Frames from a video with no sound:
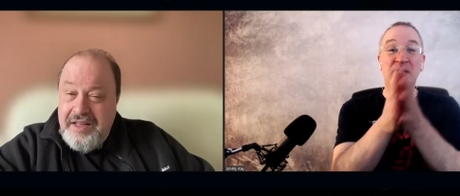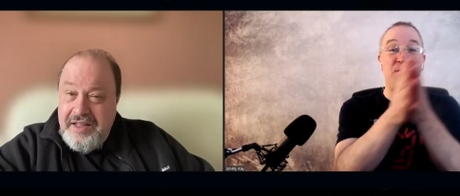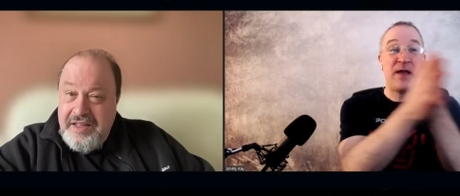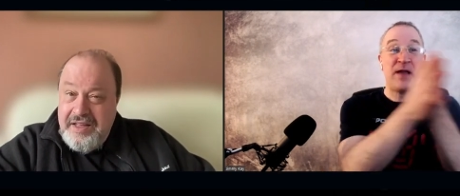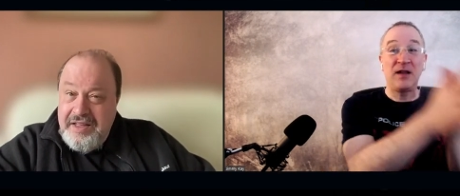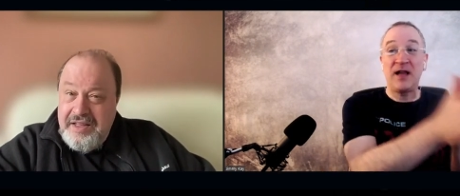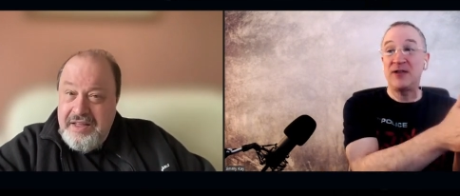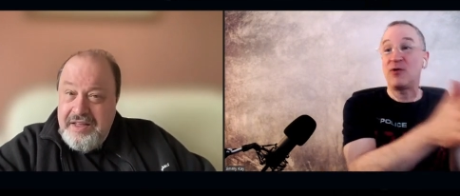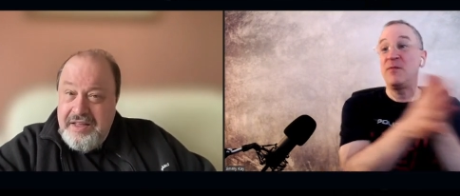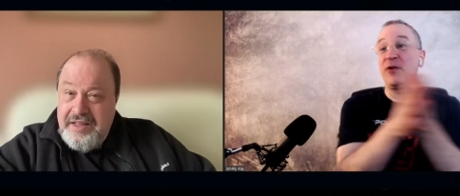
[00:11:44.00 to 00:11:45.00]
Speaker 1: lot of
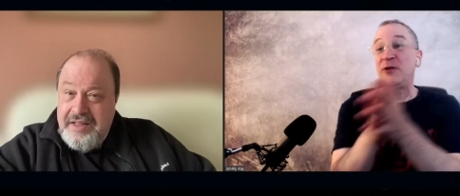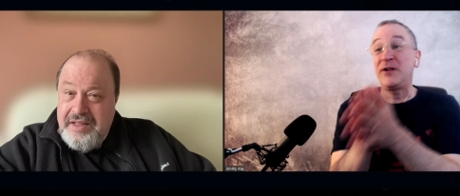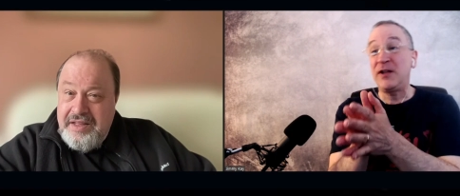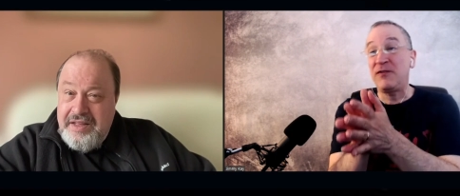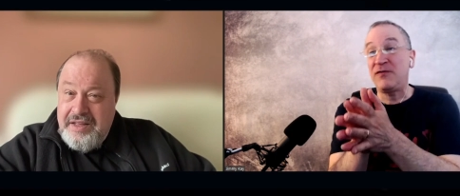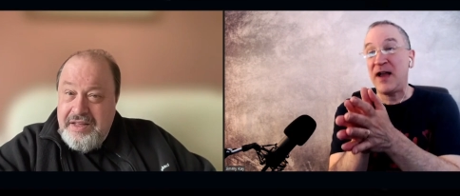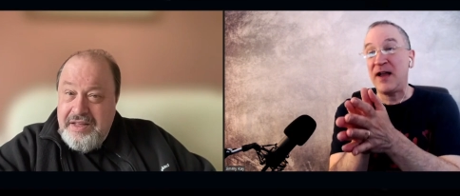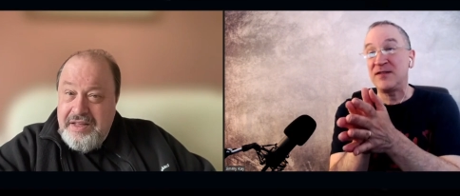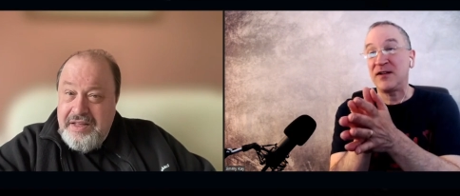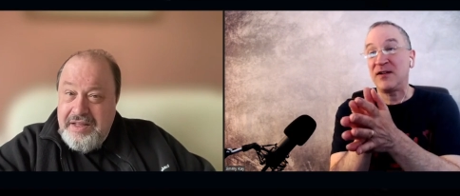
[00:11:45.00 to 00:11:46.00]
metalheads who are Marillion
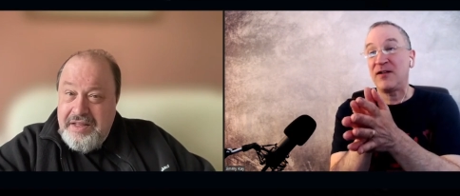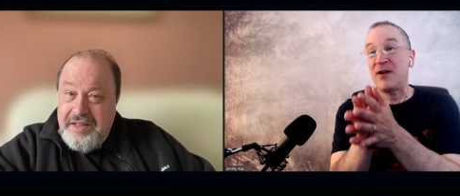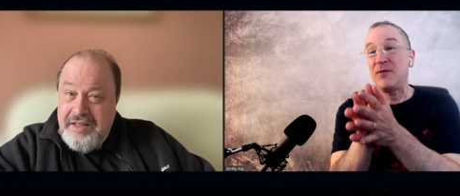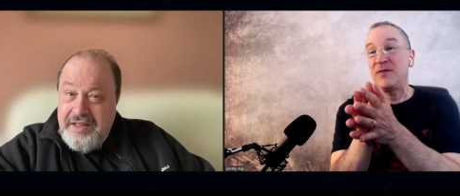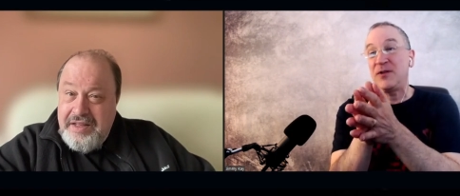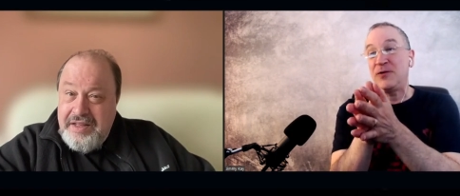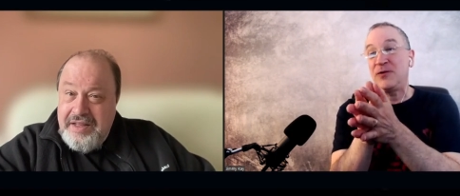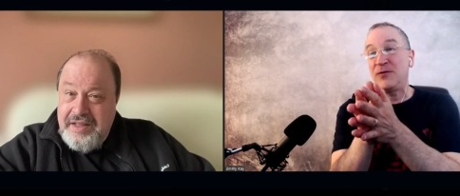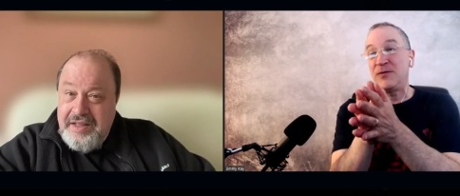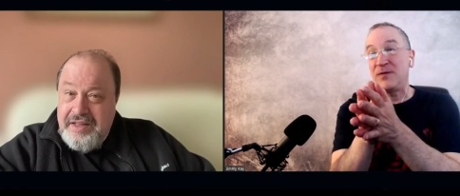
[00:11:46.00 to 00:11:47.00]
fans and a lot of, you
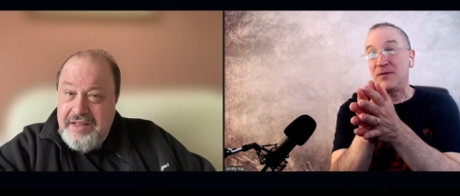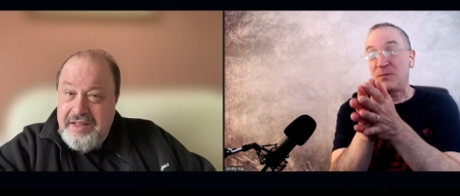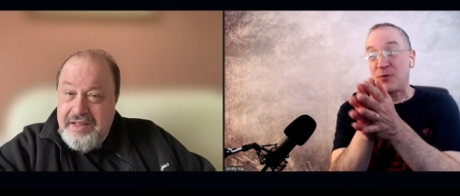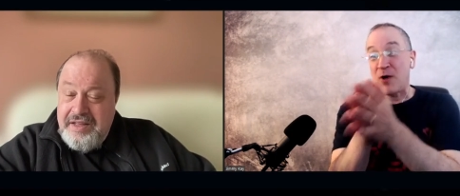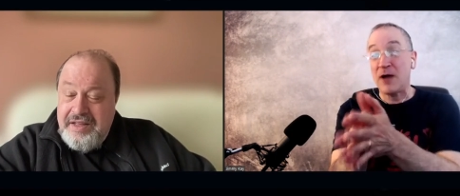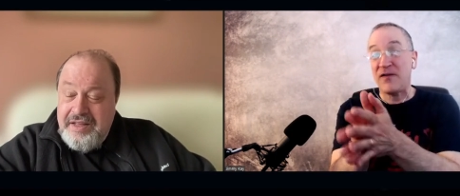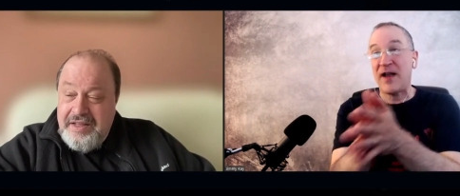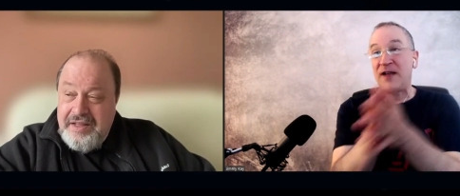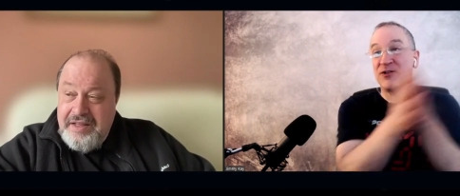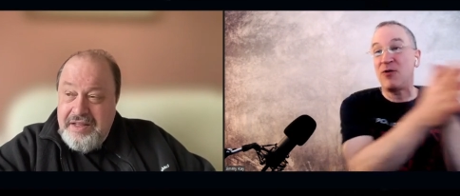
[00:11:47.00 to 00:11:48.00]
know, prog
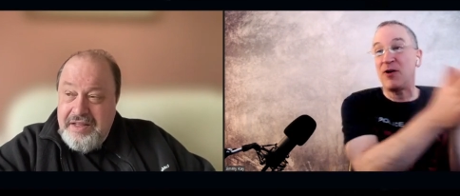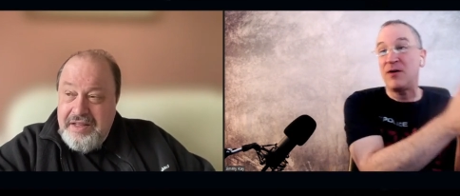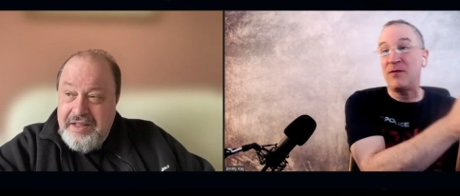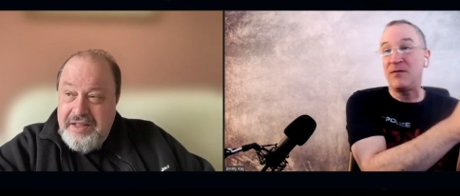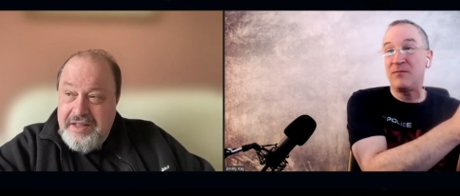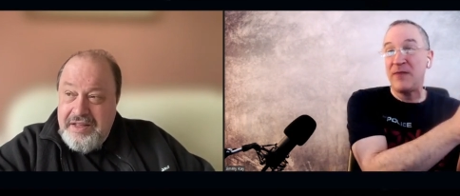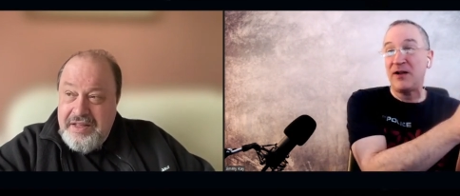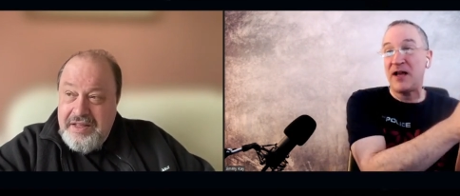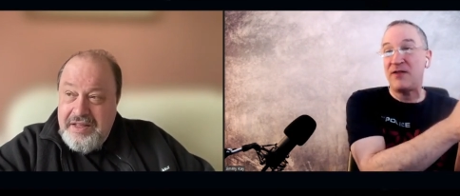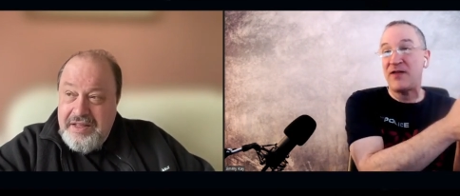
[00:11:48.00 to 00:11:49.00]
fans who are
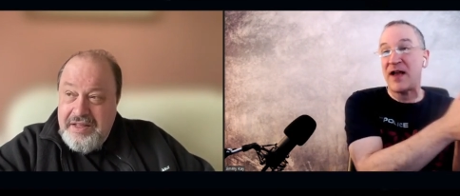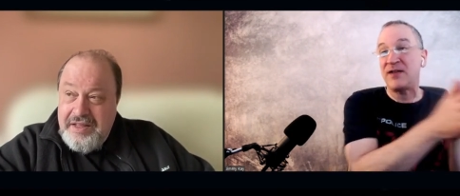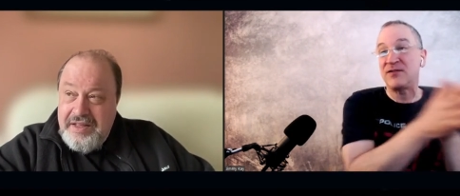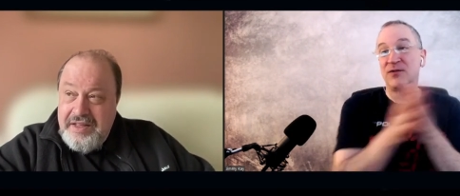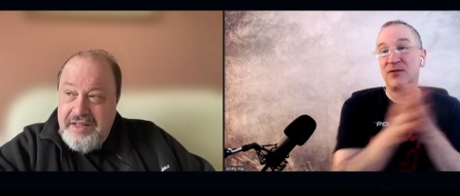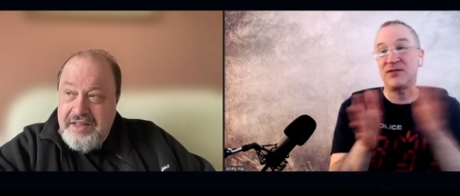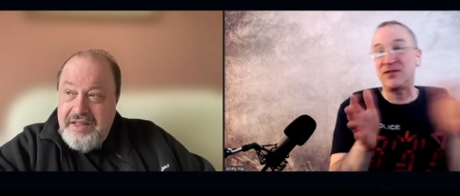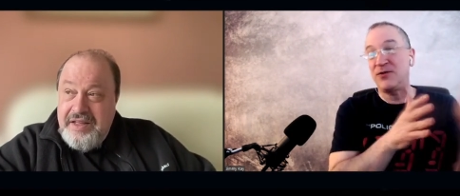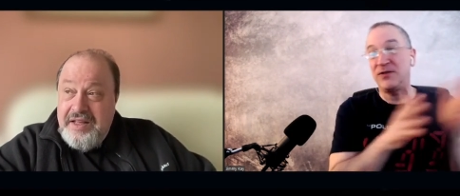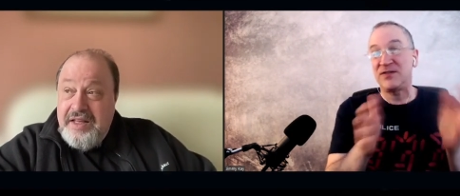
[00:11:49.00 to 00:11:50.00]
metalhead fans. So
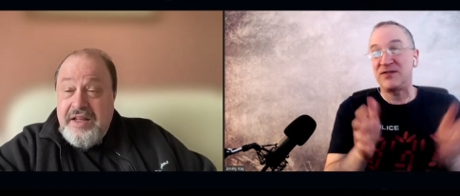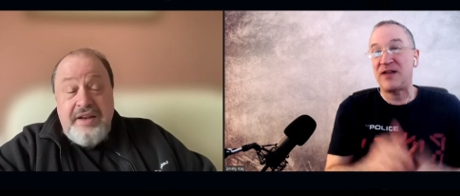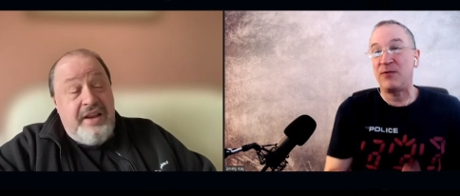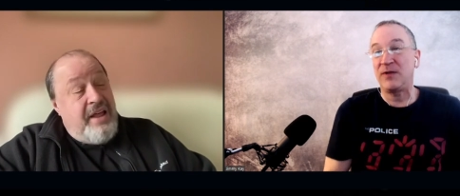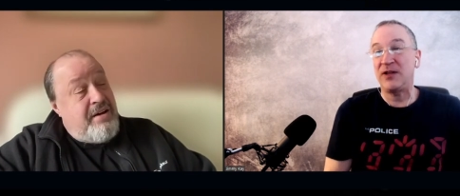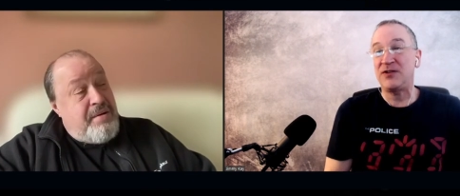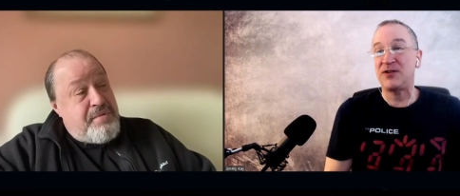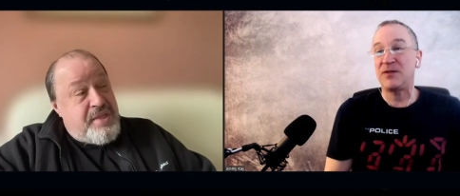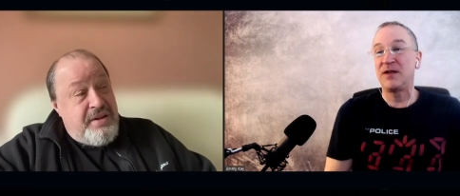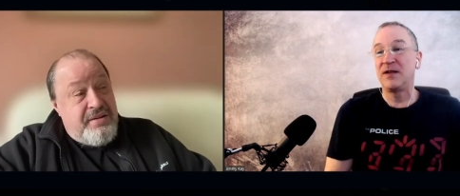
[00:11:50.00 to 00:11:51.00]
it's, you know,
Speaker 2: it's Yeah,
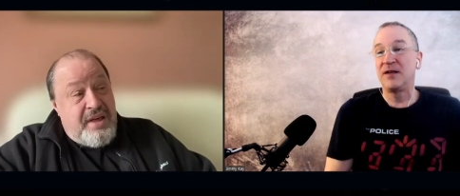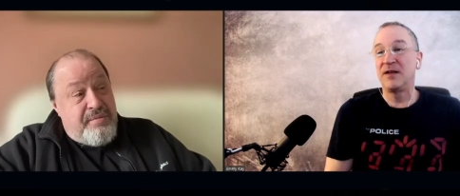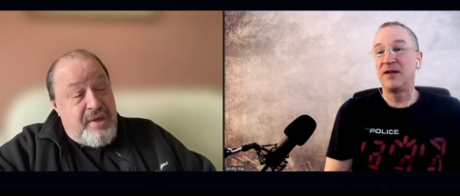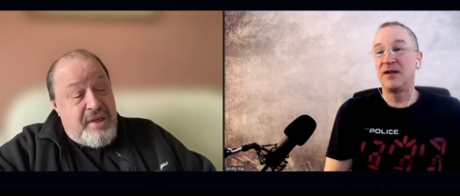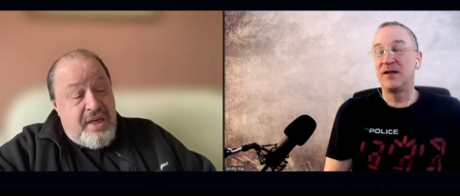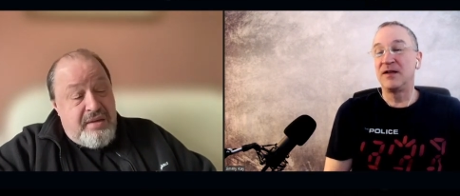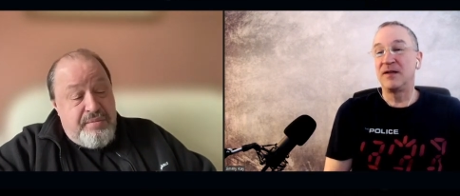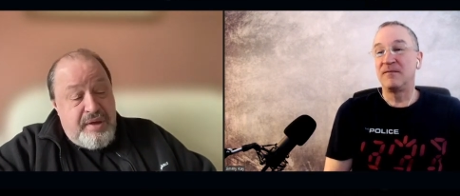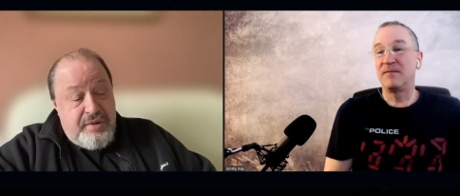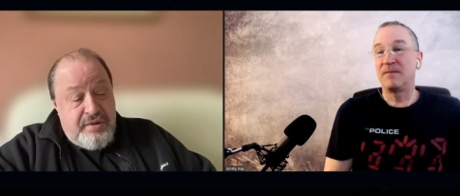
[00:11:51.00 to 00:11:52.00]
absolutely. I mean, I think
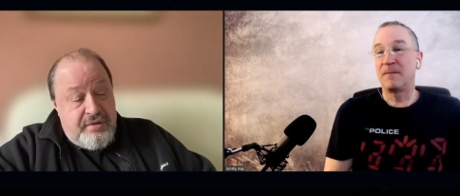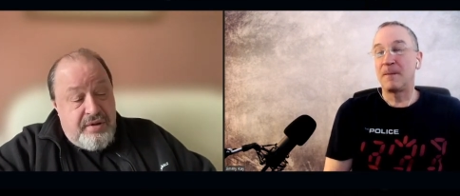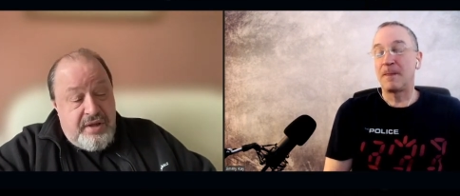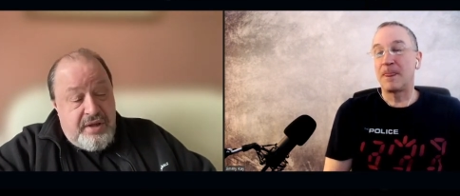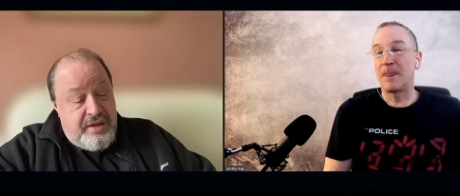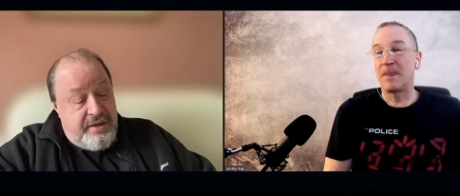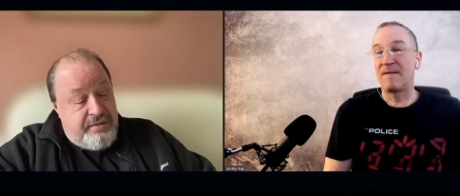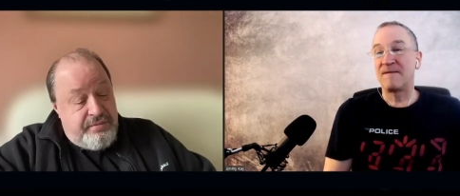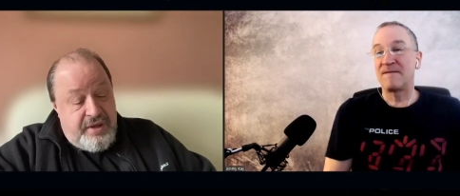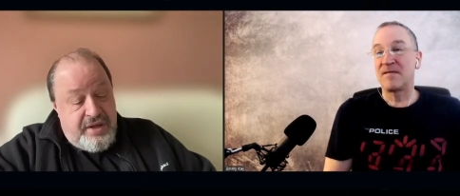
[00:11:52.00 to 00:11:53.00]
people
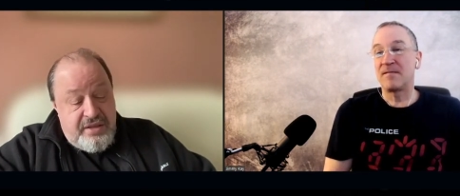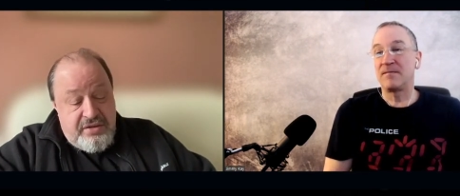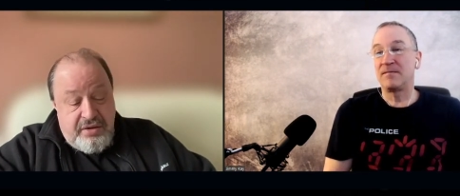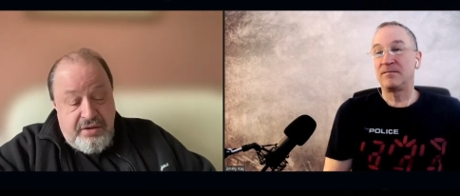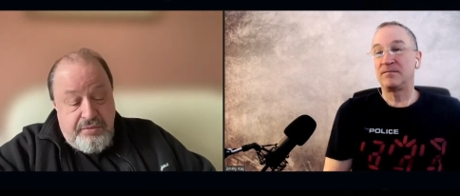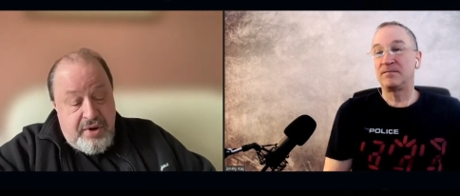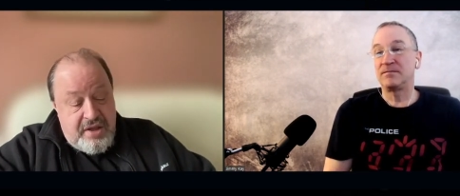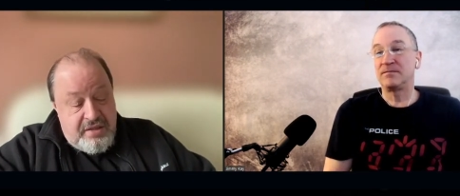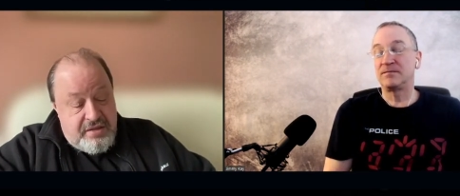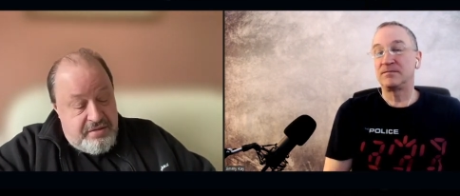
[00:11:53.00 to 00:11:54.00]
um, can enjoy a wide